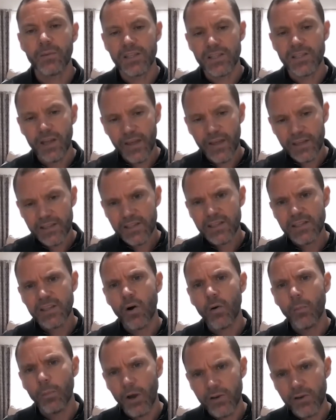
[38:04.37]
And so that's this
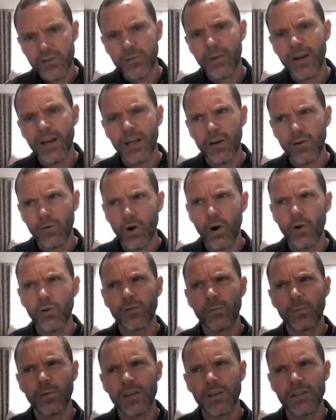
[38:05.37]
whole post-traumatic
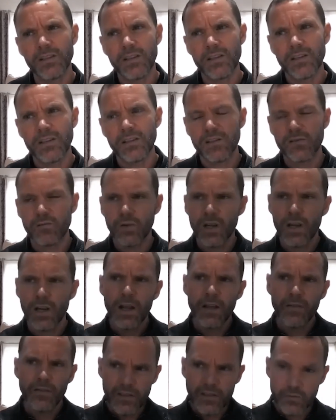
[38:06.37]
growth piece. It's this
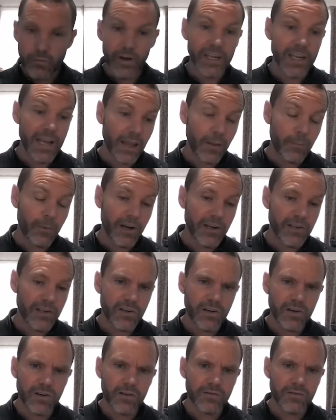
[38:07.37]

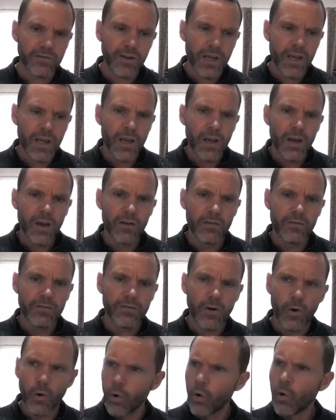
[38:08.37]
recalibration
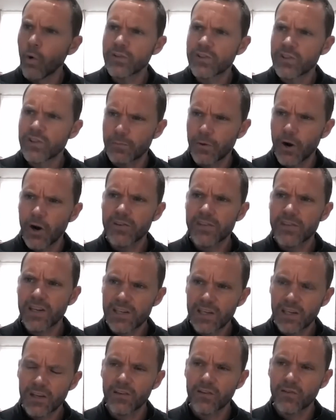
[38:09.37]
of just
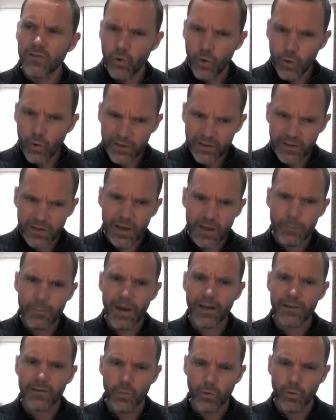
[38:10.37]
processing of the trauma to get
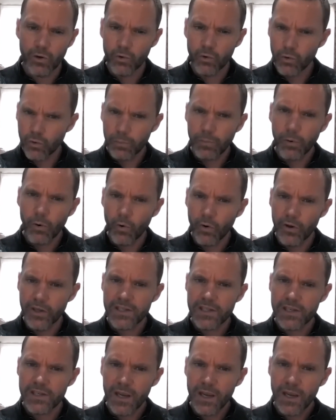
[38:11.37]
back to a good
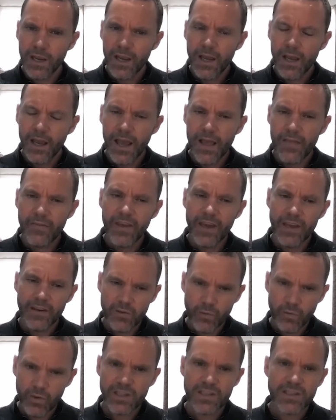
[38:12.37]
point, and then
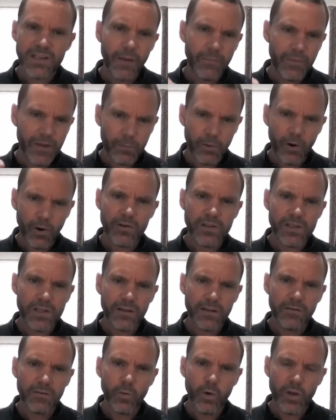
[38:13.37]
doing something
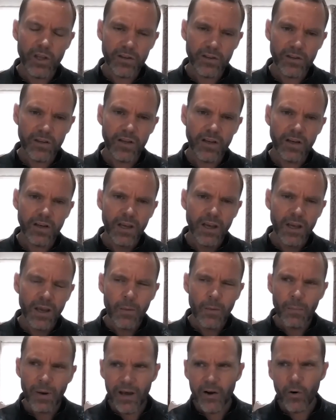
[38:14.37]
positive with it,
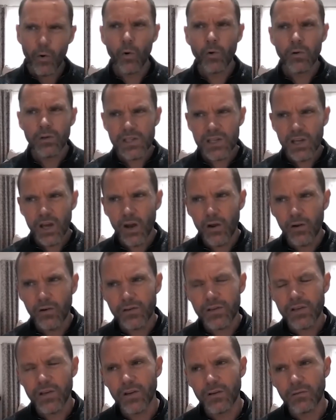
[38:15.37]
but also
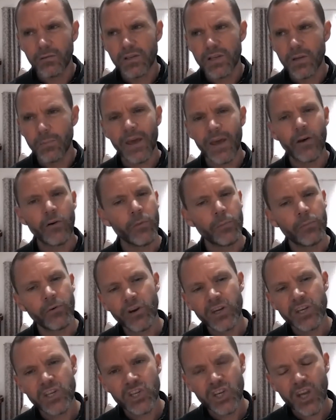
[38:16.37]
to better
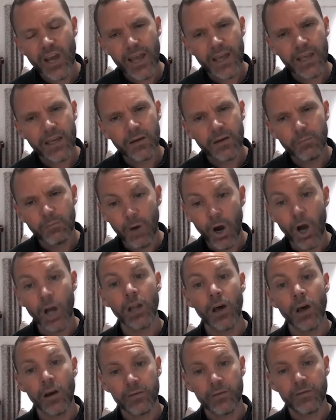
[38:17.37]
appreciate my
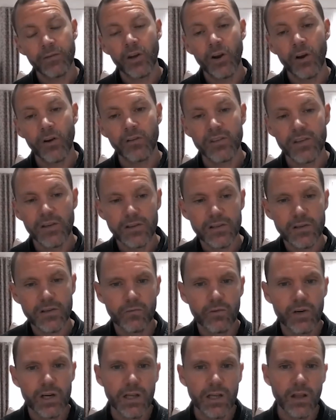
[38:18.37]
life, you know, to
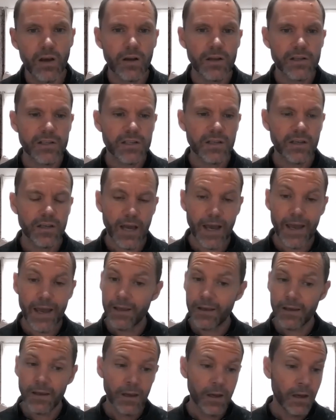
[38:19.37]
realize that,
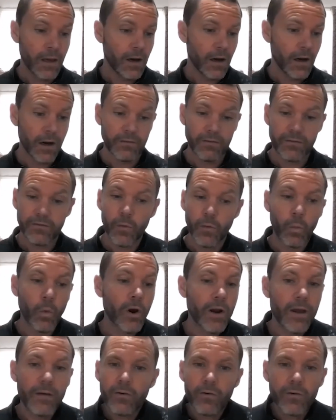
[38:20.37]
hey, for
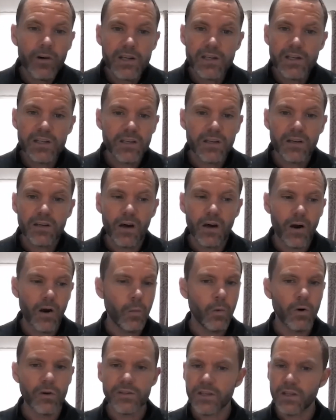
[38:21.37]
whatever reason, I
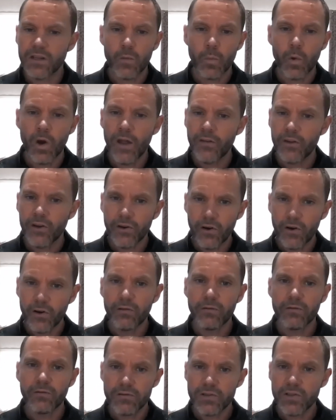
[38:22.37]
wasn't the one that
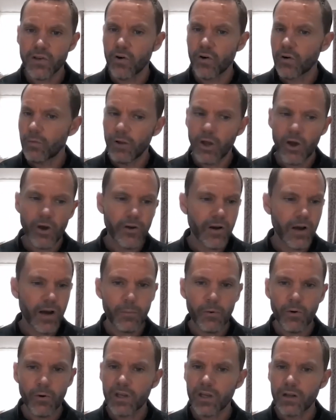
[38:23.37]
got shot or blown
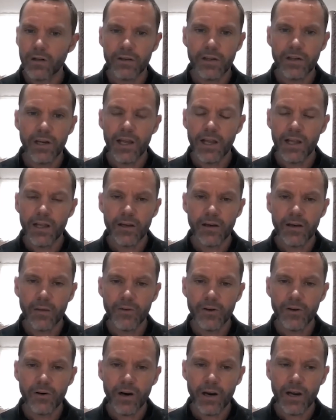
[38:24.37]
up or killed in a
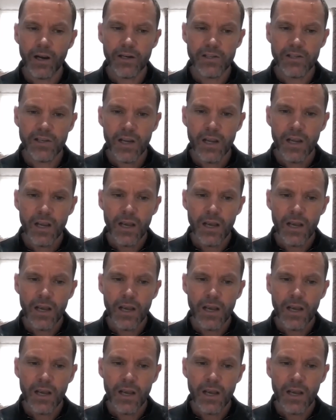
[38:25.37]
helicopter crash.